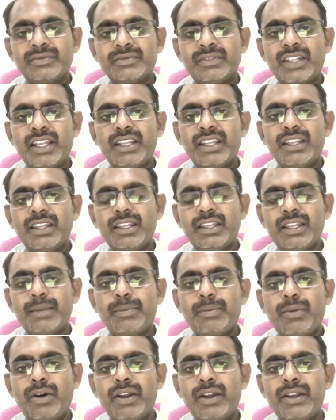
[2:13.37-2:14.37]
Then the
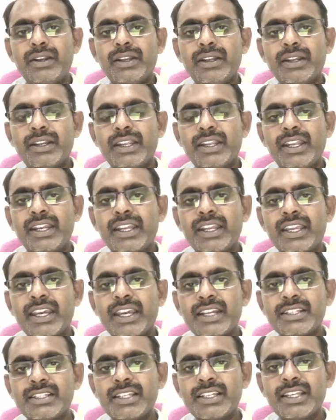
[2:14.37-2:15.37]
pointer
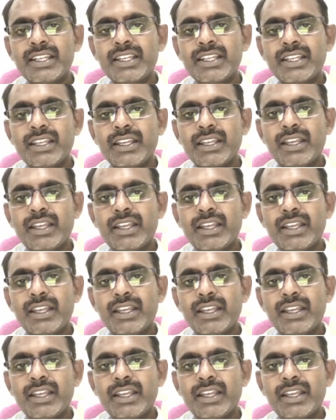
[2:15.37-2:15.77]
indicates the